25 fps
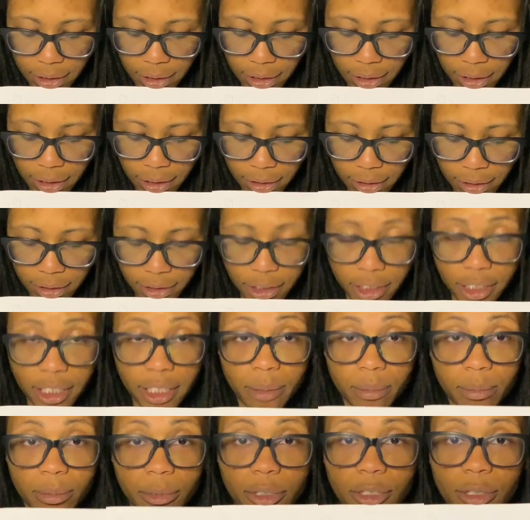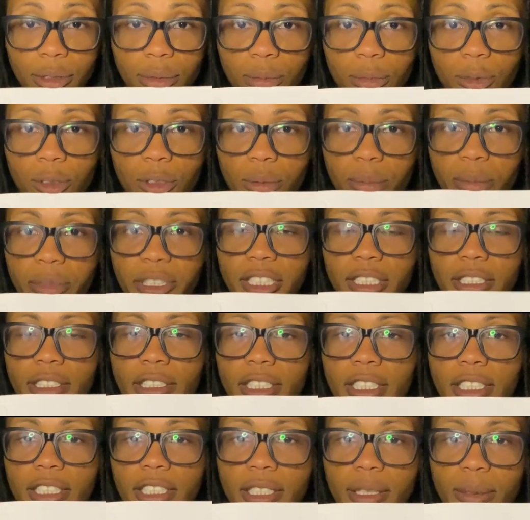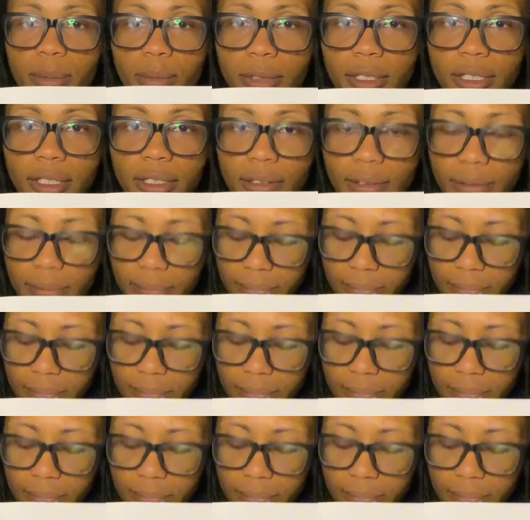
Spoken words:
other shapes, more basic shapes.